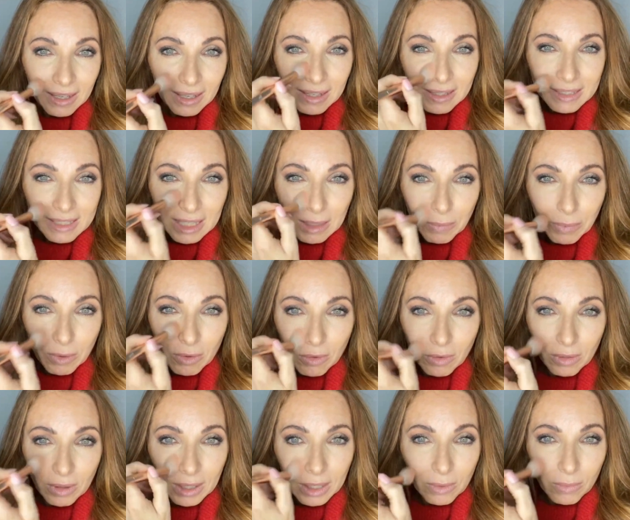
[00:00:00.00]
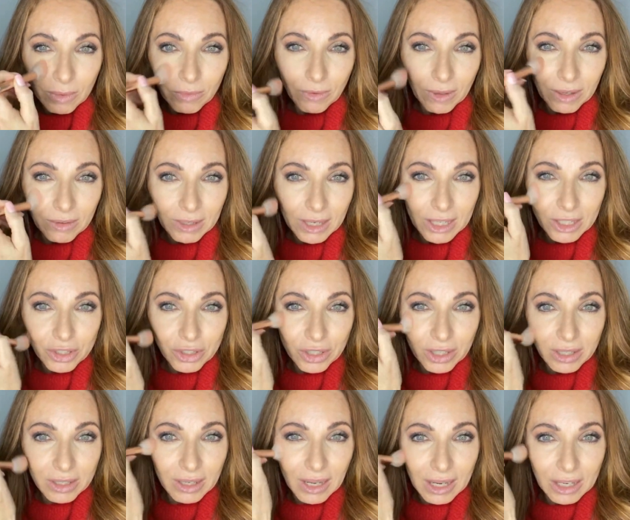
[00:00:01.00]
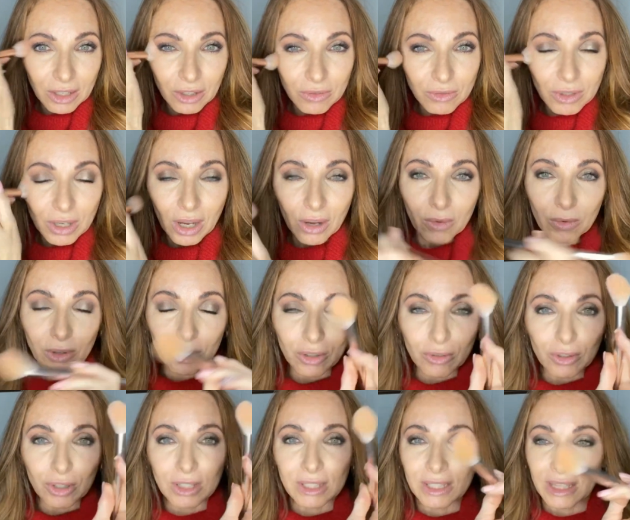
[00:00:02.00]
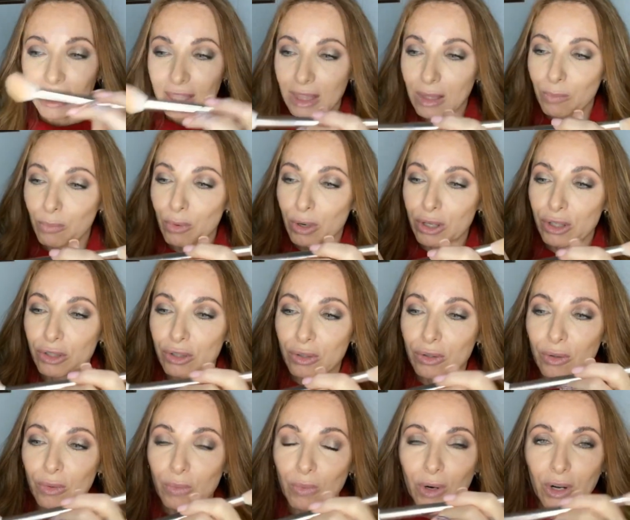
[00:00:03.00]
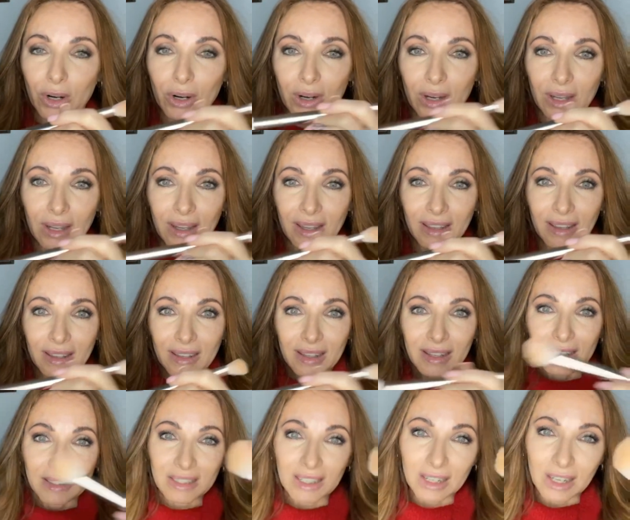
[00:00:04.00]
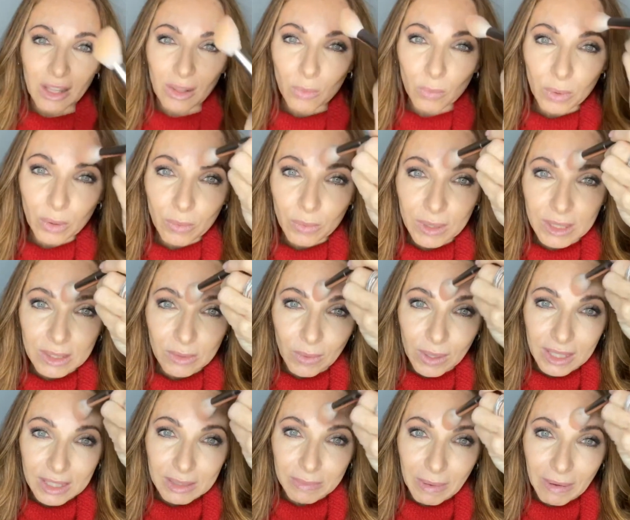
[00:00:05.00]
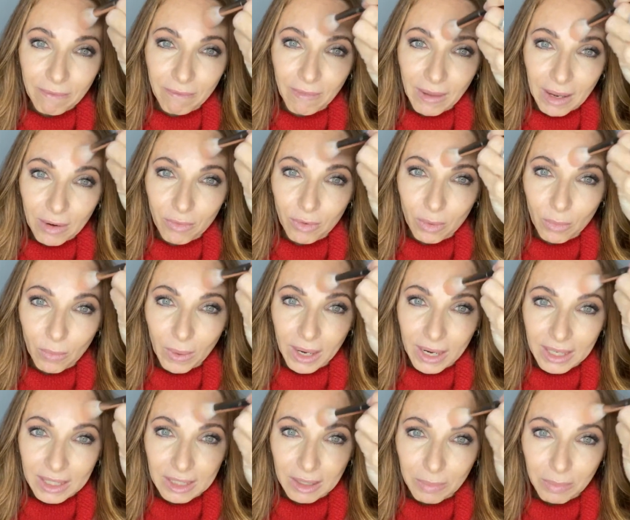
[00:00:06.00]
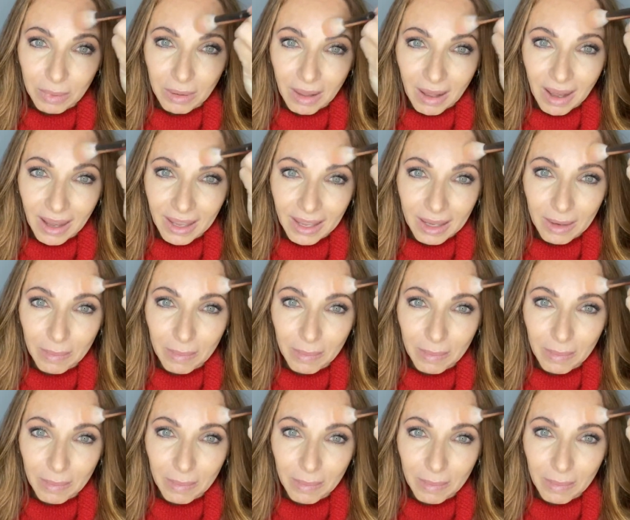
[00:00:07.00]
typical liquid foundation, and you don't. You just let the brush do the work. It's another one reason why it's my favorite way to apply it,